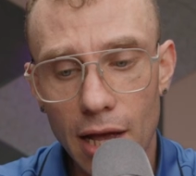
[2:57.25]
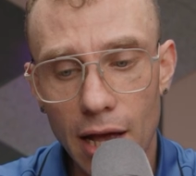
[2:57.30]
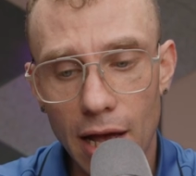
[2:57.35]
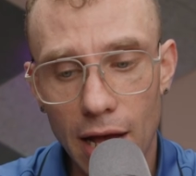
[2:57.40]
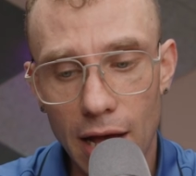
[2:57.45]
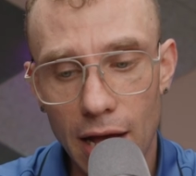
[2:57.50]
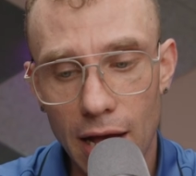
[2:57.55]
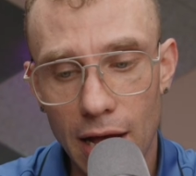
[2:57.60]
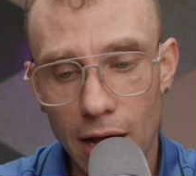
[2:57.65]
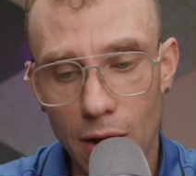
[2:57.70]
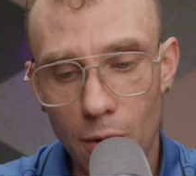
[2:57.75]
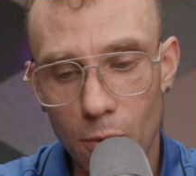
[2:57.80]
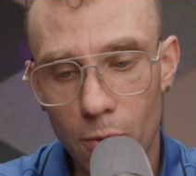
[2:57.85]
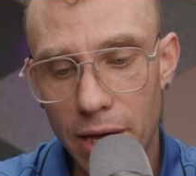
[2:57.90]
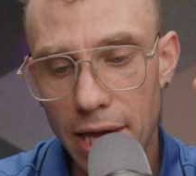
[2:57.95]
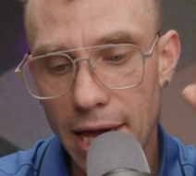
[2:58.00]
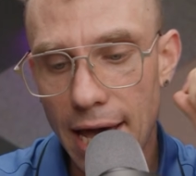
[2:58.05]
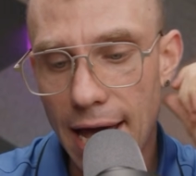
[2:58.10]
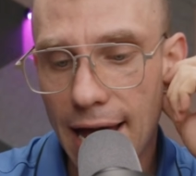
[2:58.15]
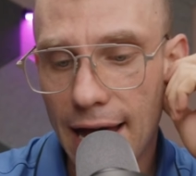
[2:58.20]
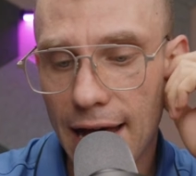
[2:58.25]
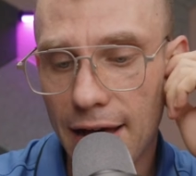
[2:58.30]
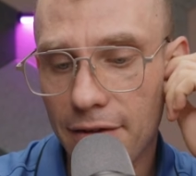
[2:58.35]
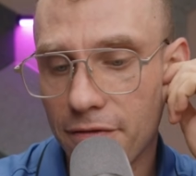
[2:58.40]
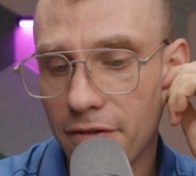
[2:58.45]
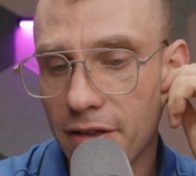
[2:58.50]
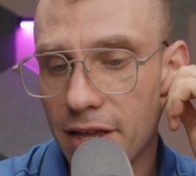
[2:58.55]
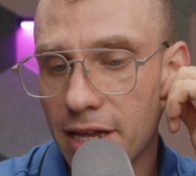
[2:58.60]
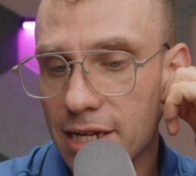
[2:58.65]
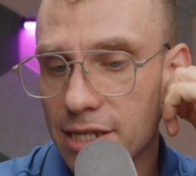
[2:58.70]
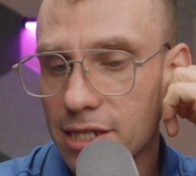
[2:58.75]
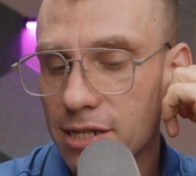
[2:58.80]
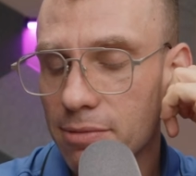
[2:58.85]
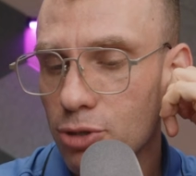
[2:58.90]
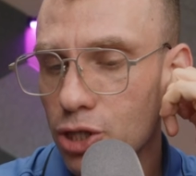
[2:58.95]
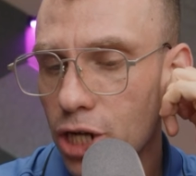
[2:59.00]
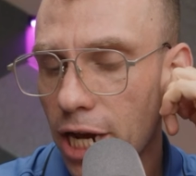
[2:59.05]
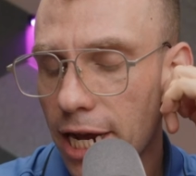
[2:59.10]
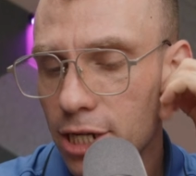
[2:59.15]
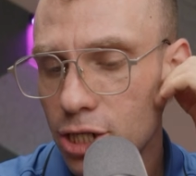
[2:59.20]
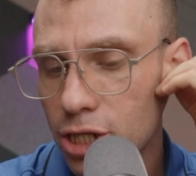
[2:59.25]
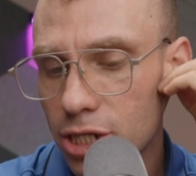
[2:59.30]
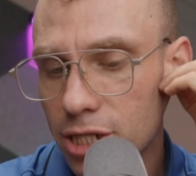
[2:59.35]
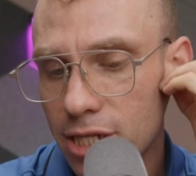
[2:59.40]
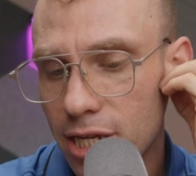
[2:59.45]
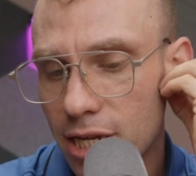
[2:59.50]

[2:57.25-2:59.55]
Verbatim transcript: Uh, we have some changes